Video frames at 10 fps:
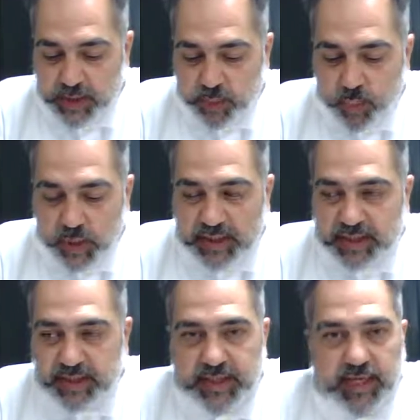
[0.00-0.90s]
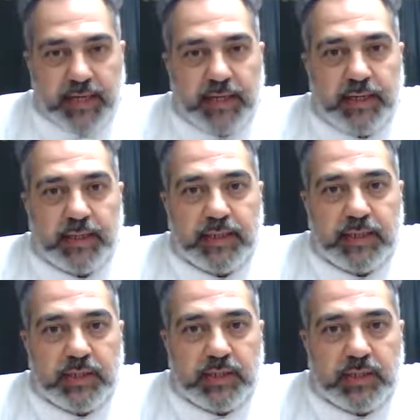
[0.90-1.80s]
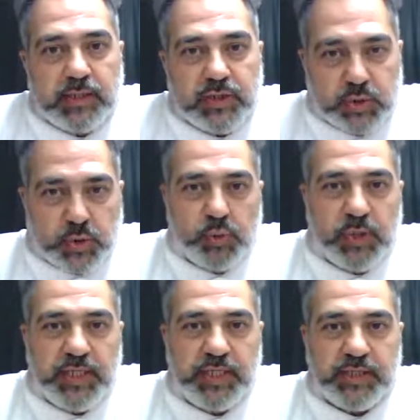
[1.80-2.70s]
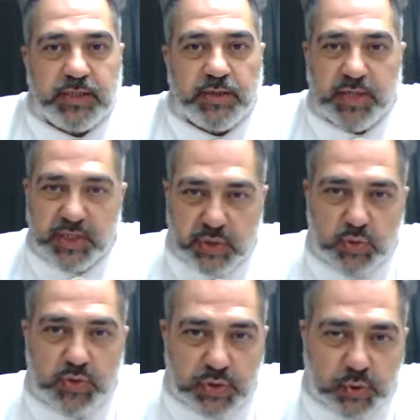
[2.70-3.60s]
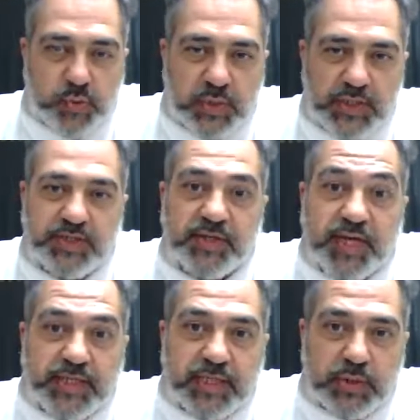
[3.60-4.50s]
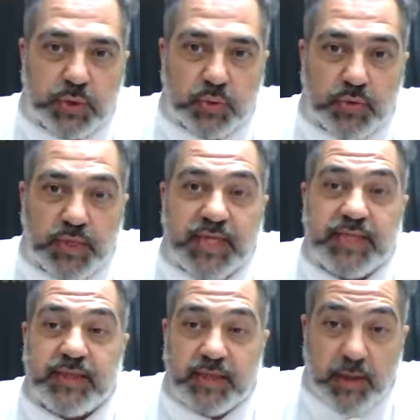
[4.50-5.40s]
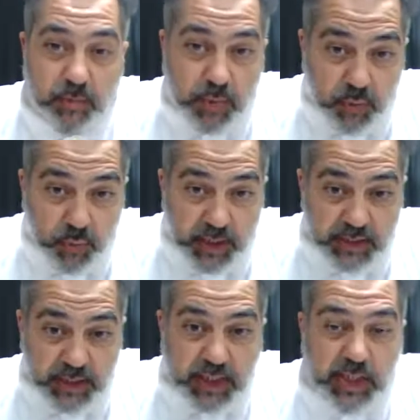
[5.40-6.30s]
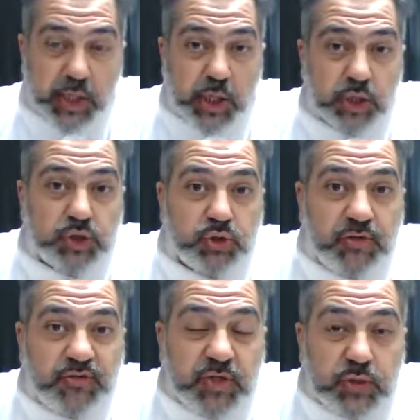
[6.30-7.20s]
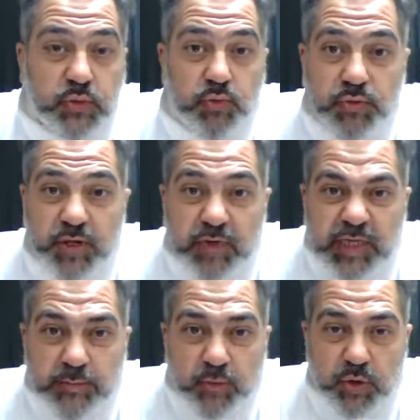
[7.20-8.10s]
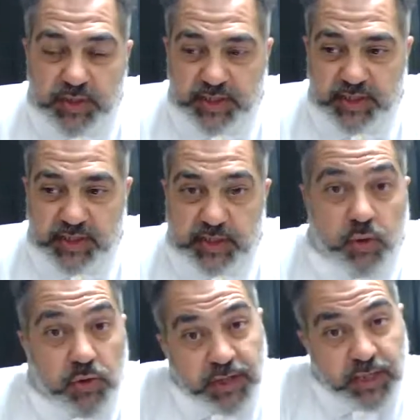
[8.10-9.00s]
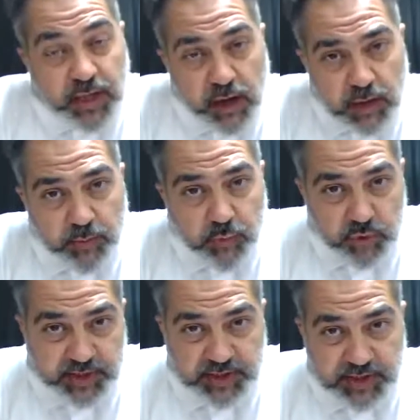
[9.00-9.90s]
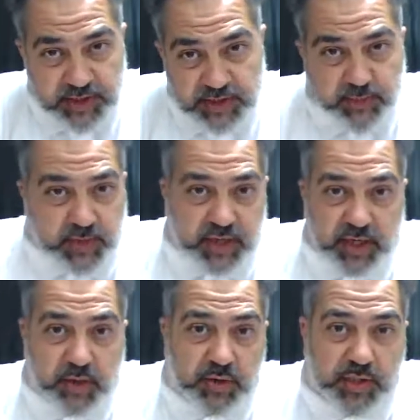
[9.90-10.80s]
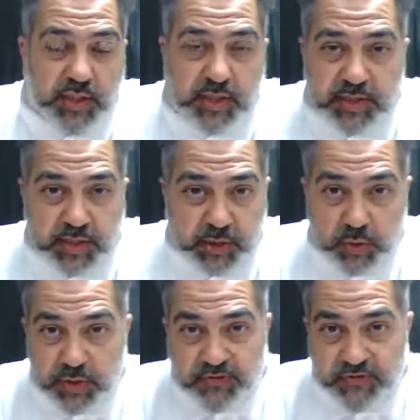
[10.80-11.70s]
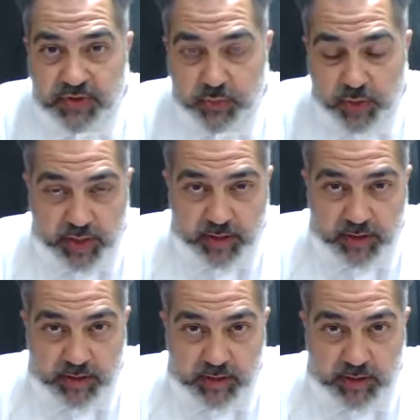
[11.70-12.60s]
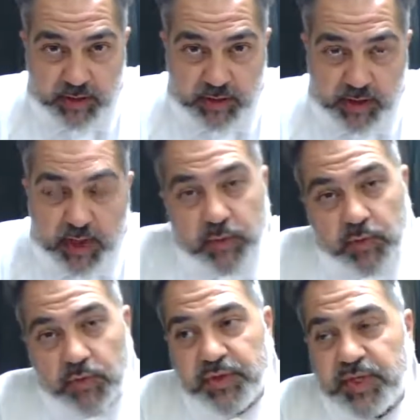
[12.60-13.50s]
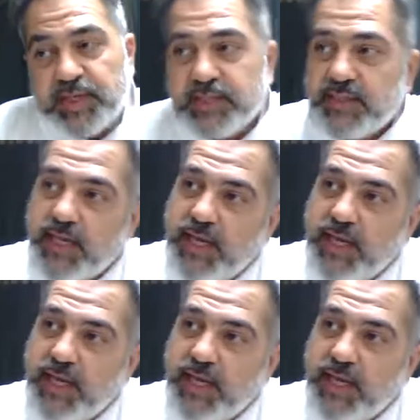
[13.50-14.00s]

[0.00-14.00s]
what the school leader, the true school leader, cannot do. That number one is to leave the school without any policies, or there are policies, but they are not executing very well because there is